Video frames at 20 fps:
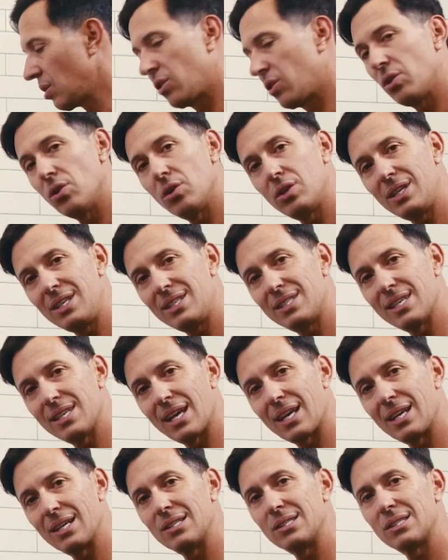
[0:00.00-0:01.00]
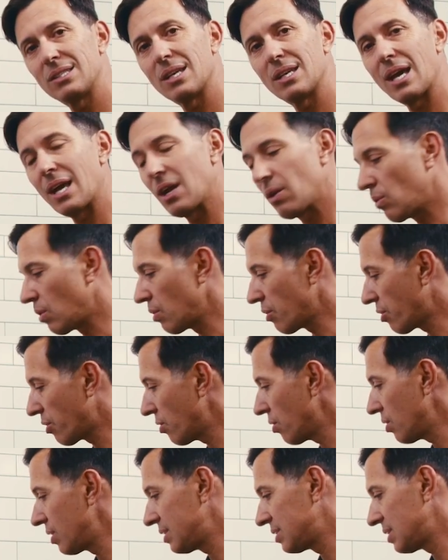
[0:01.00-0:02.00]
30 seconds, and I want
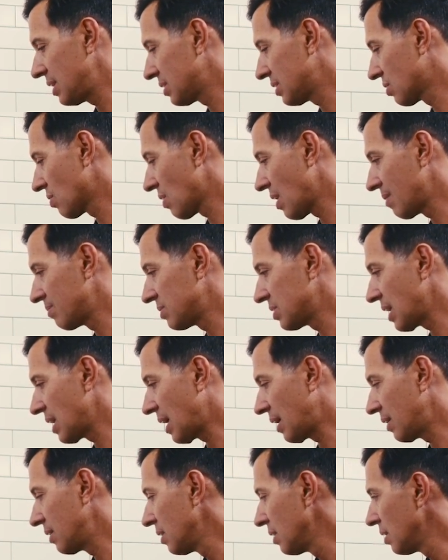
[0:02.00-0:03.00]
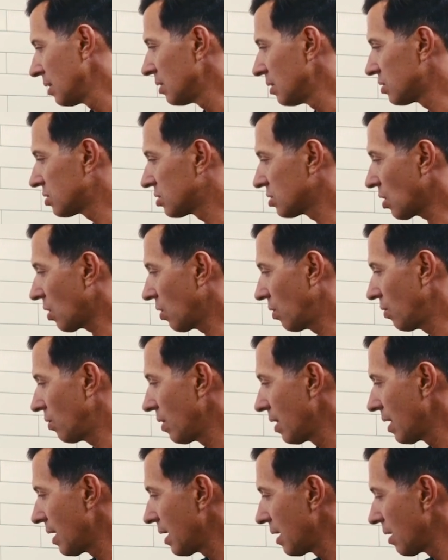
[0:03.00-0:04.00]
36 grams out. So
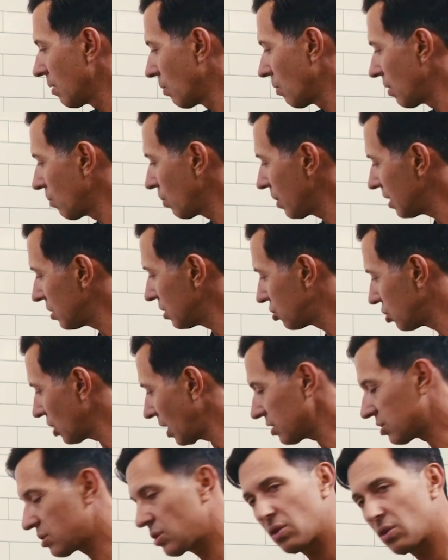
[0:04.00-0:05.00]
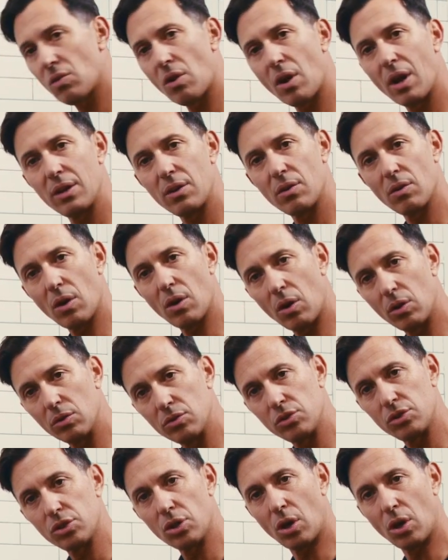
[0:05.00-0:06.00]
when we adjust the grinder
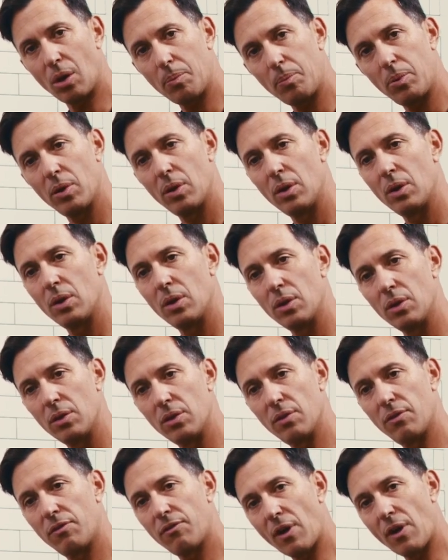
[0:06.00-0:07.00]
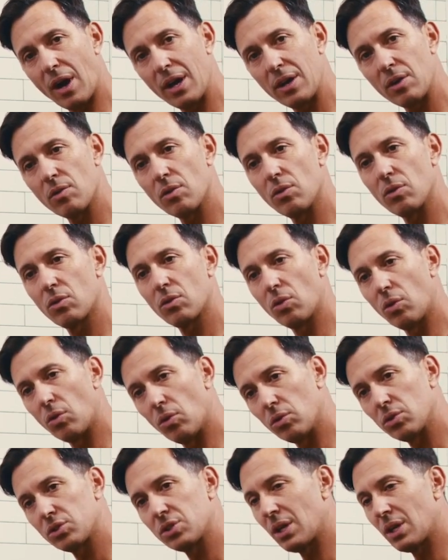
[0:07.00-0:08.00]
on top, the finer or
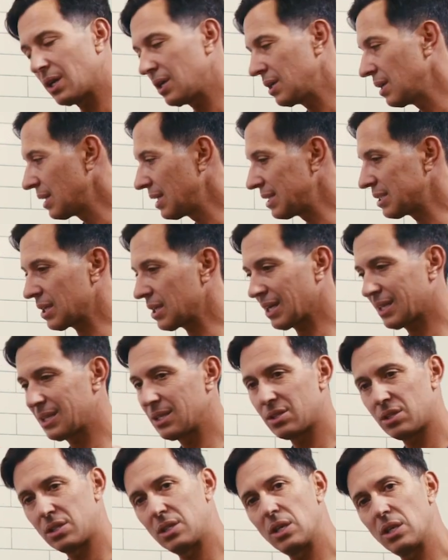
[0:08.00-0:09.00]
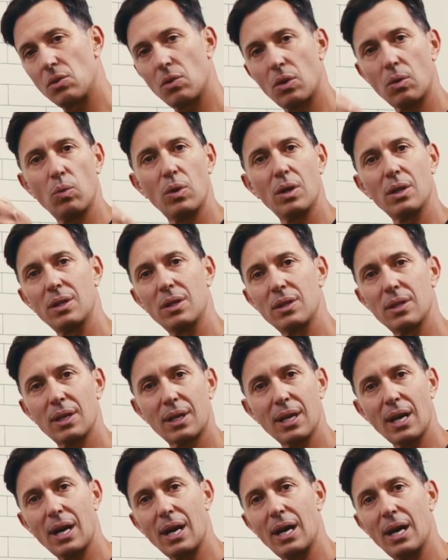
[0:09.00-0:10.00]
coarser is like the steering wheel in the
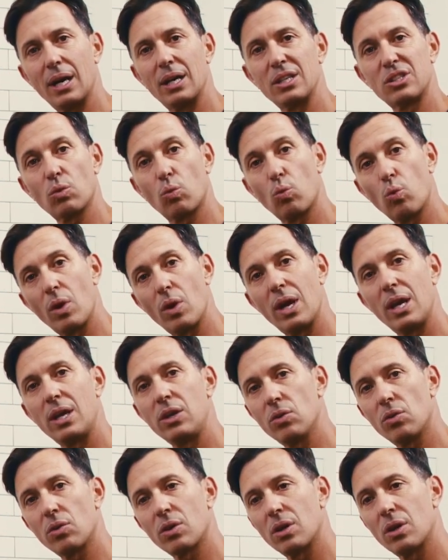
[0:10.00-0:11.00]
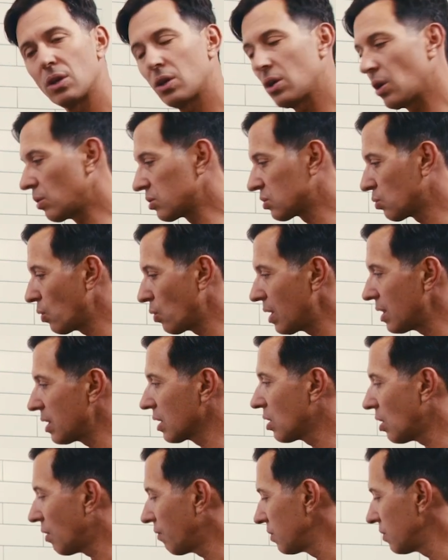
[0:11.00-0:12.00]
car. It's where you're going to go. It's where the
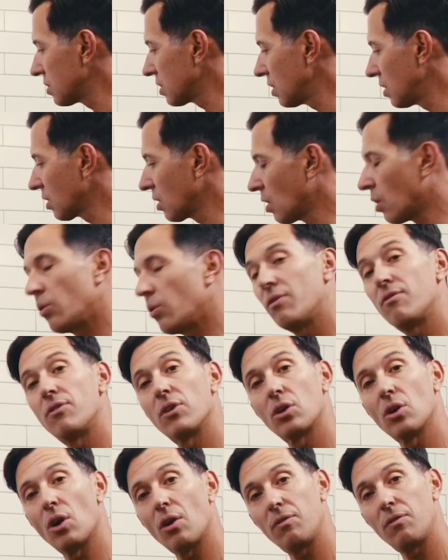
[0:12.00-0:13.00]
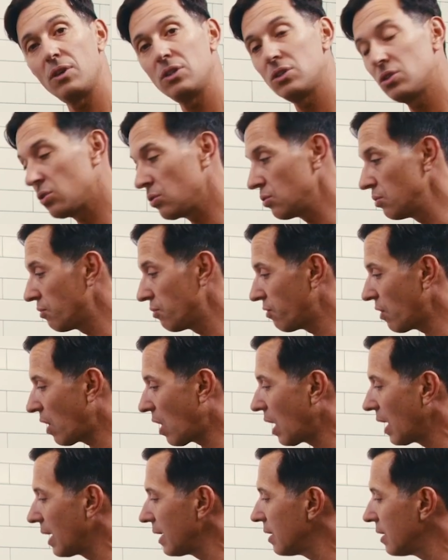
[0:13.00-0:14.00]
coffee's going to go. If the coffee's too
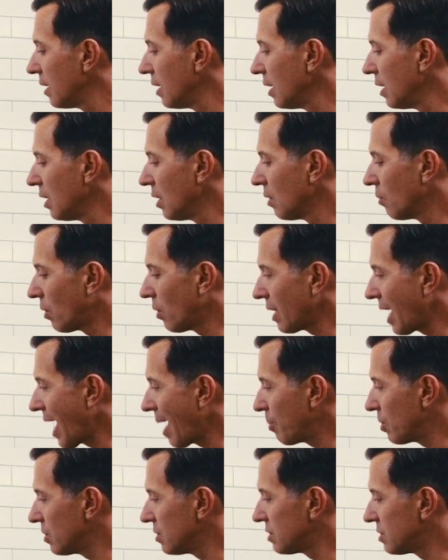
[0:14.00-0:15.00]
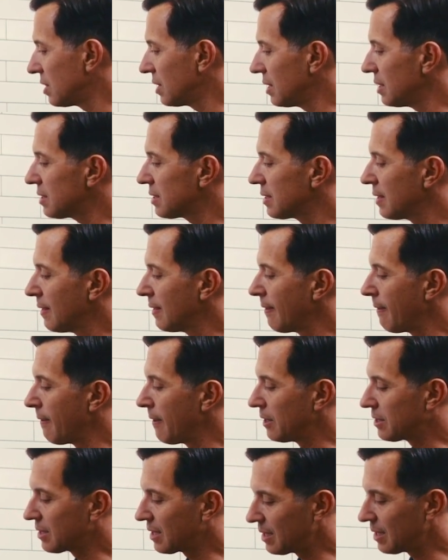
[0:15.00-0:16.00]
fine, what happens is
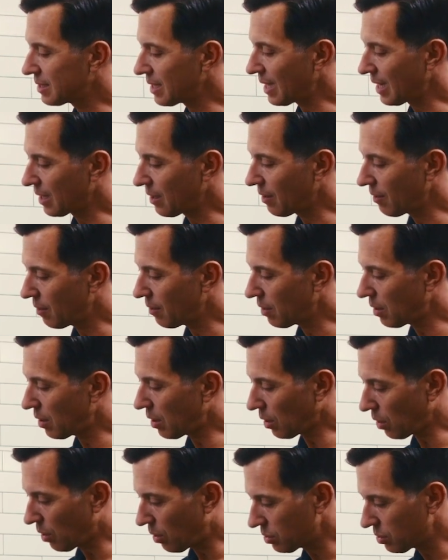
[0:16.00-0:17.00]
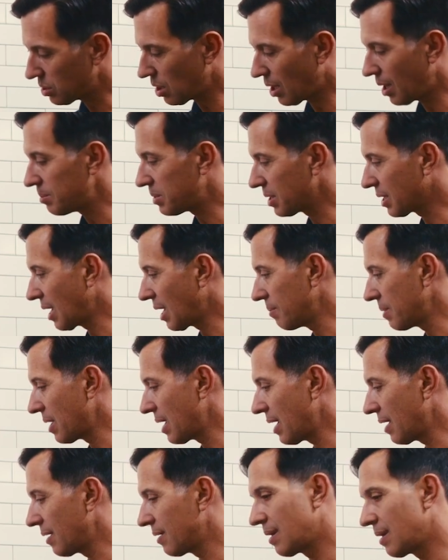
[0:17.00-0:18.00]
it's going to take a long time to come
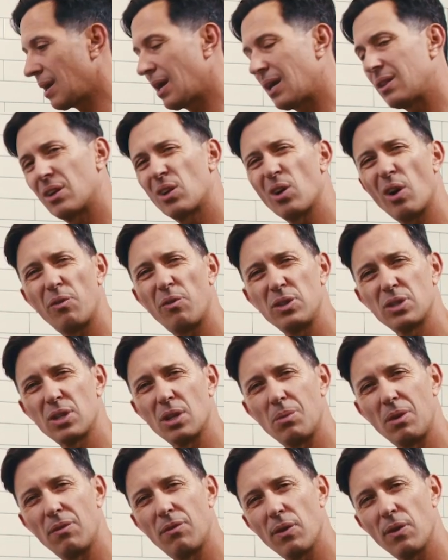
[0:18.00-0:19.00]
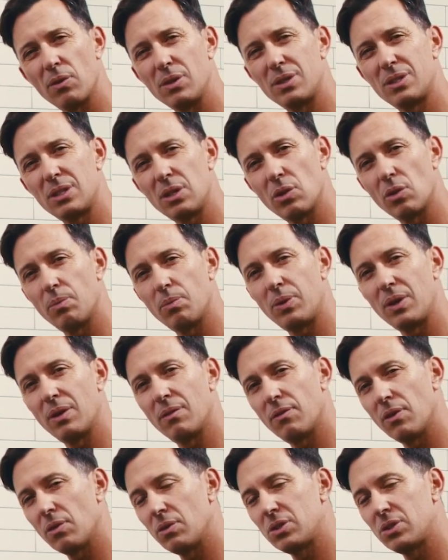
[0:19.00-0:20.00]
out, and the coffee's going to be very syrupy
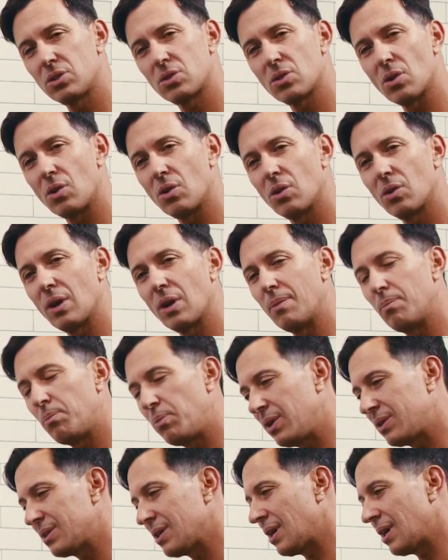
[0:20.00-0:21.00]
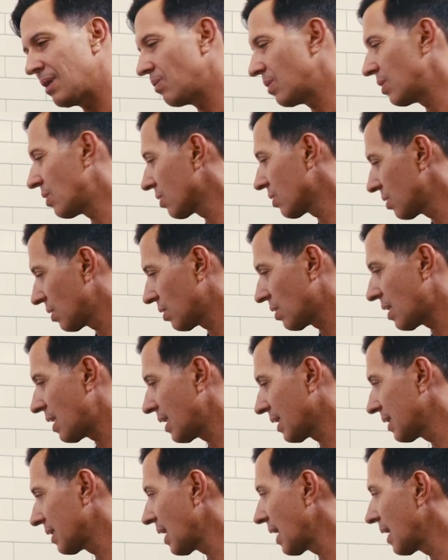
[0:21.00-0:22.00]
and very strong and bitter, and we're not going to
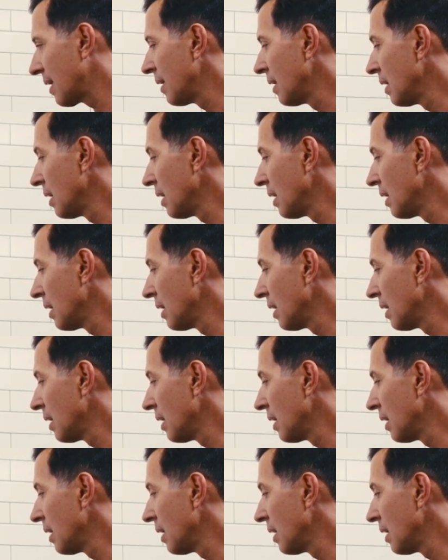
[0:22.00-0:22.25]
like that.